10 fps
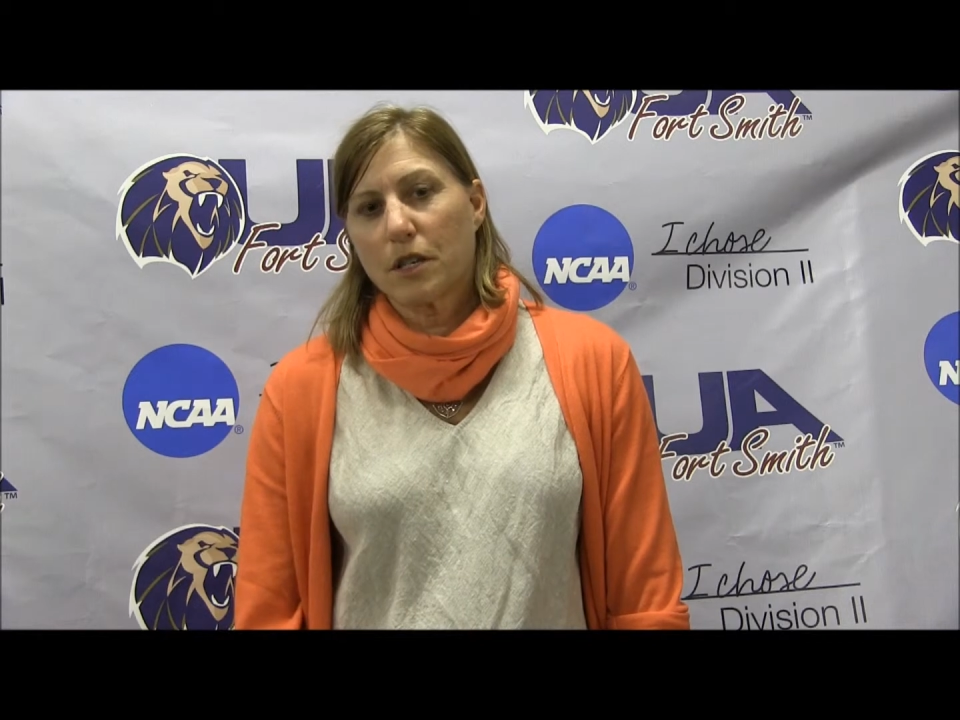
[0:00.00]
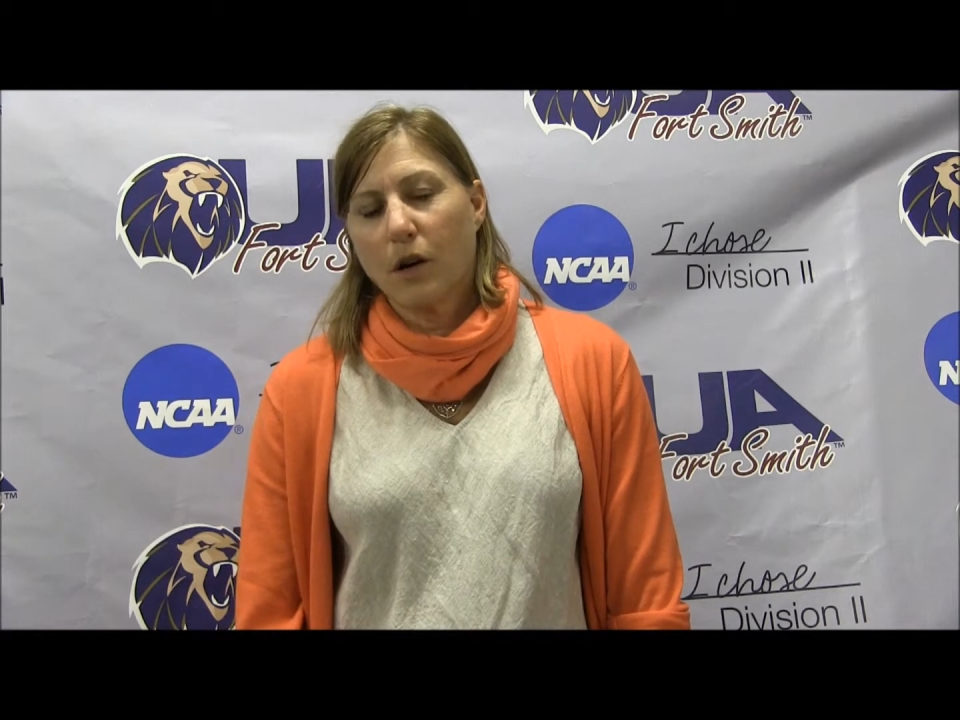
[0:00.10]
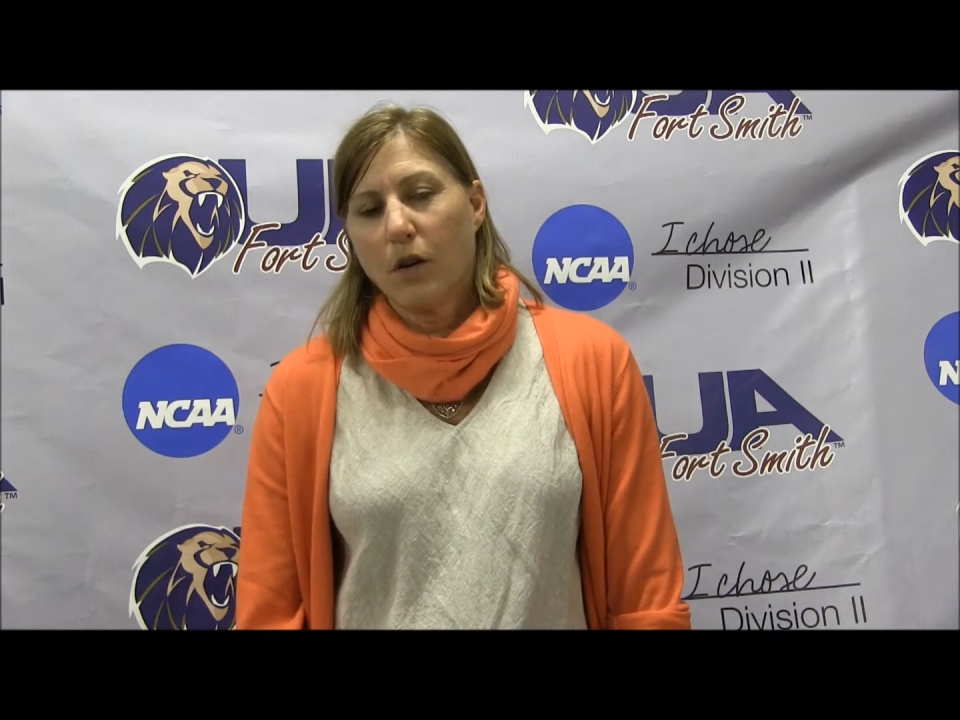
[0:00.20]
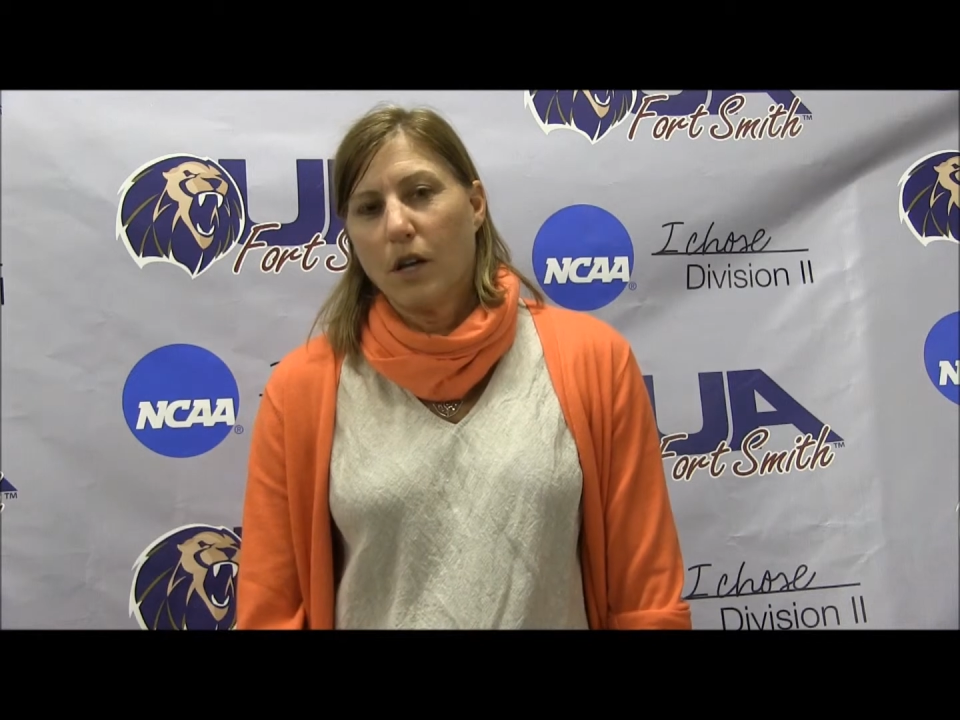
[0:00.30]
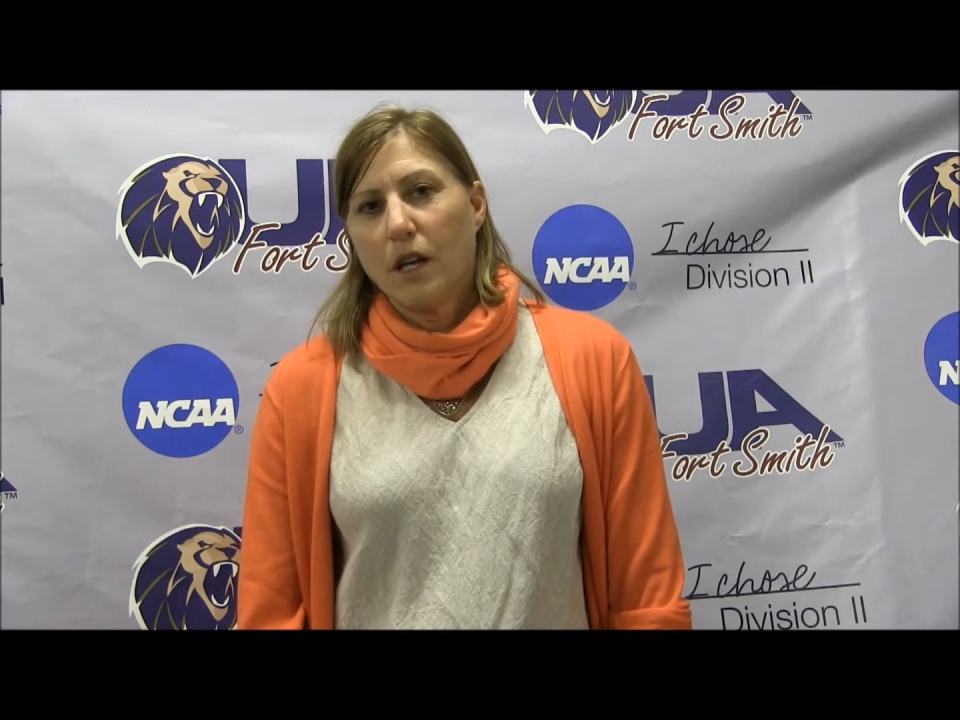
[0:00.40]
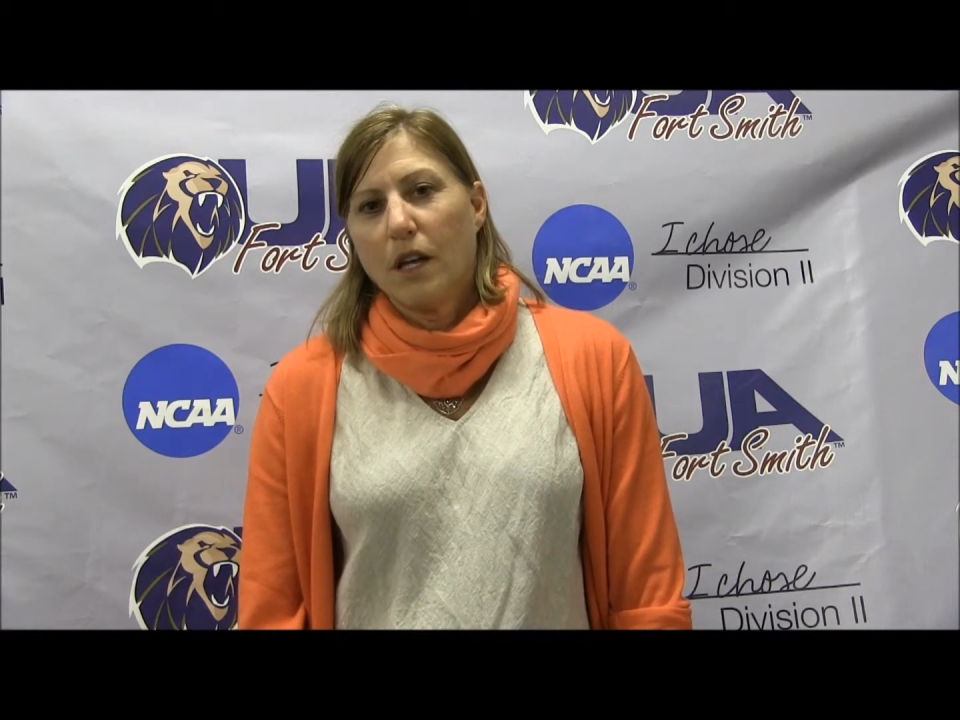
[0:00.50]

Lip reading: So